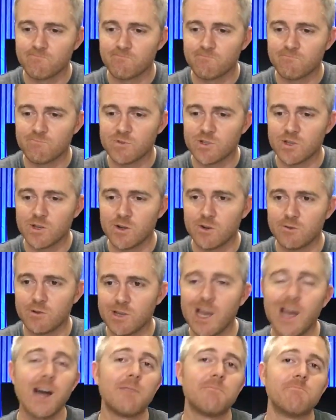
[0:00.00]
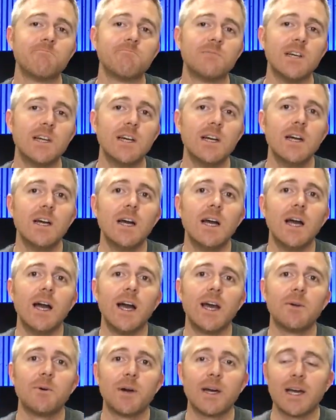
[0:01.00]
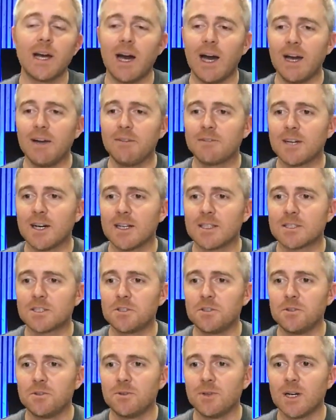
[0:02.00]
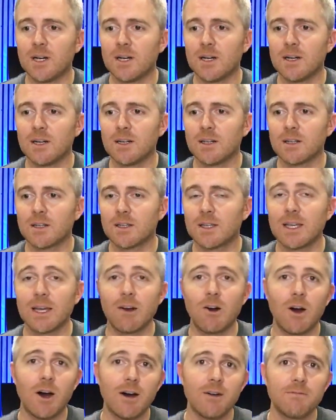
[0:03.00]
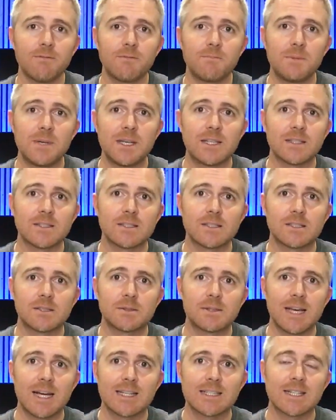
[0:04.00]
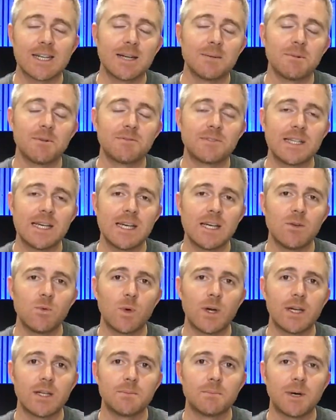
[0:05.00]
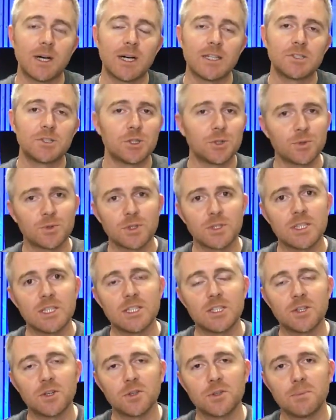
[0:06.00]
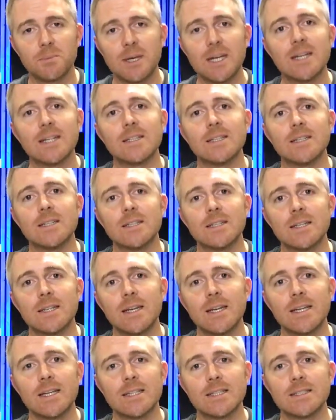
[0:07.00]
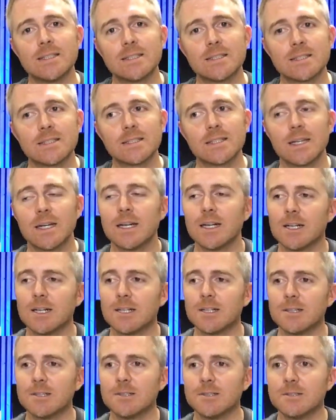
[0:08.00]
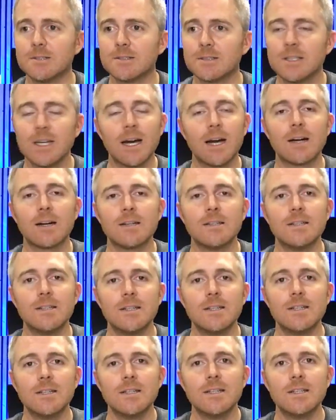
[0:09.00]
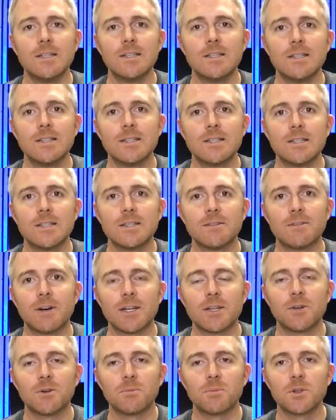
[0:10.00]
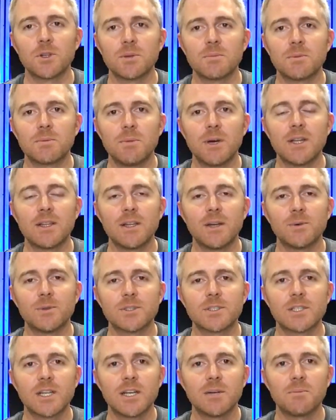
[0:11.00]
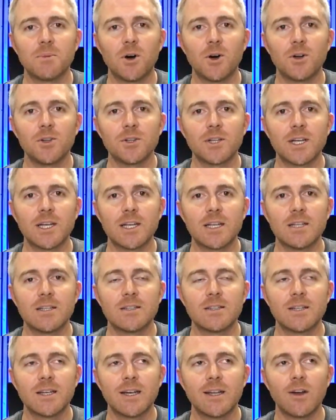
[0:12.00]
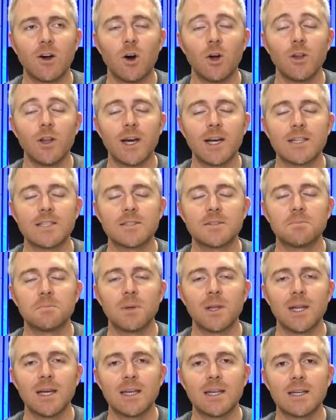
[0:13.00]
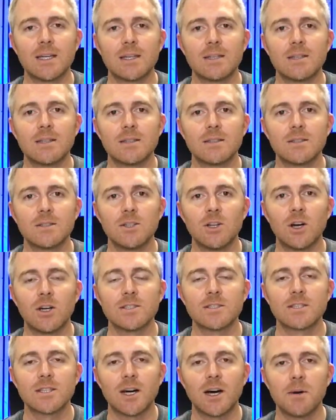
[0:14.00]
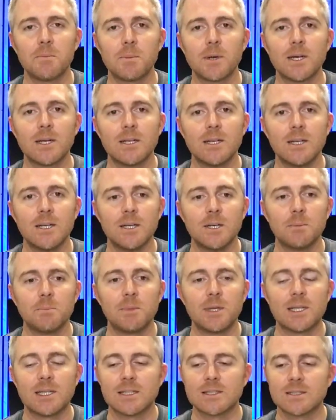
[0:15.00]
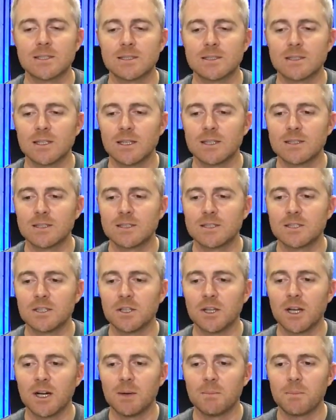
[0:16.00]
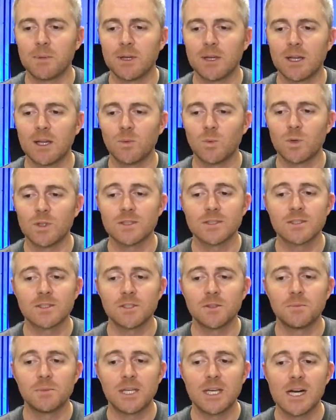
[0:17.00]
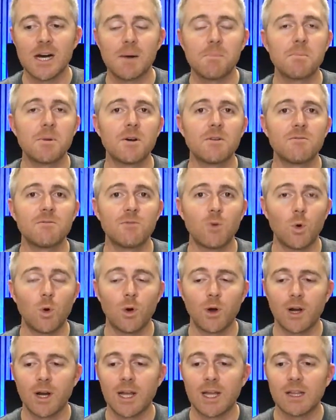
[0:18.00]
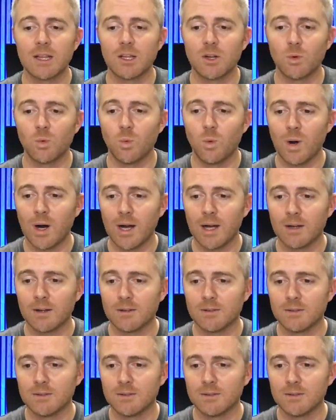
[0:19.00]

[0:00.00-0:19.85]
so yeah. Anyway, I've got to uh, get off because it's that time of day when my children need to go to bed. And uh, yeah, if I don't put them to bed, they will stay up all day and all night playing nonstop because the sun is still up and will still be up for a little while.